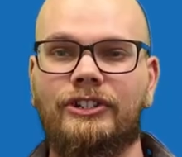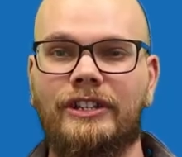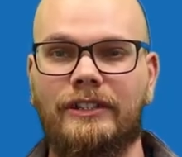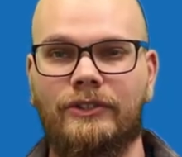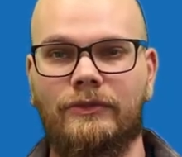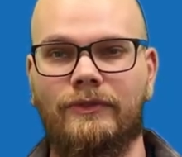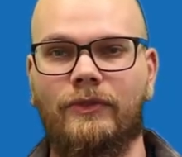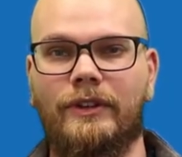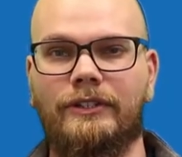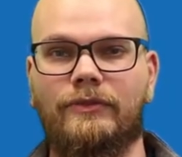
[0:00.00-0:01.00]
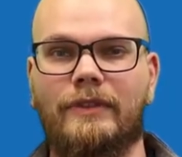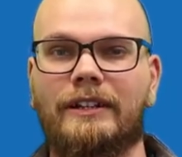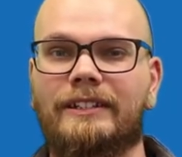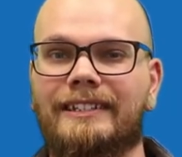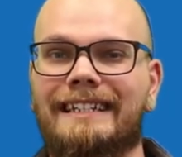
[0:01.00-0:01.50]
sheet to avoid
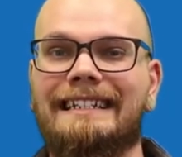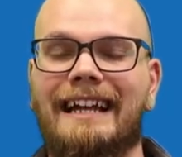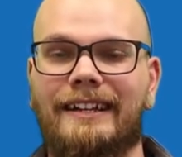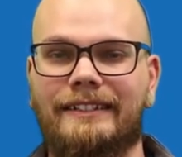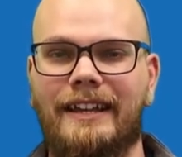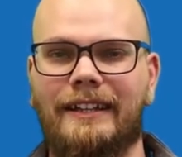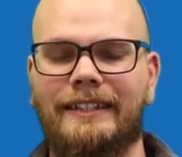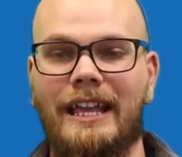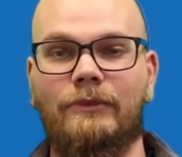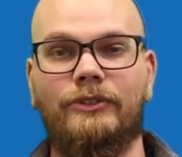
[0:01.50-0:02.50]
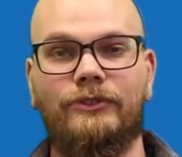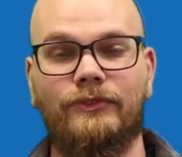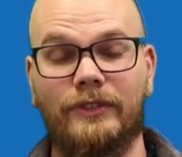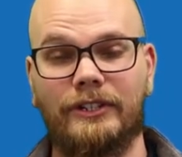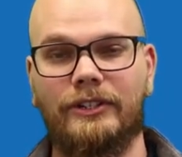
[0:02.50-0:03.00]
direct skin contact and reduce
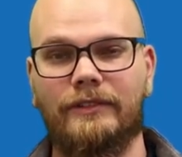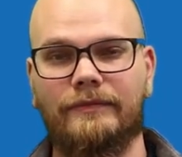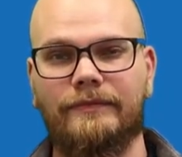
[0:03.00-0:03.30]
friction.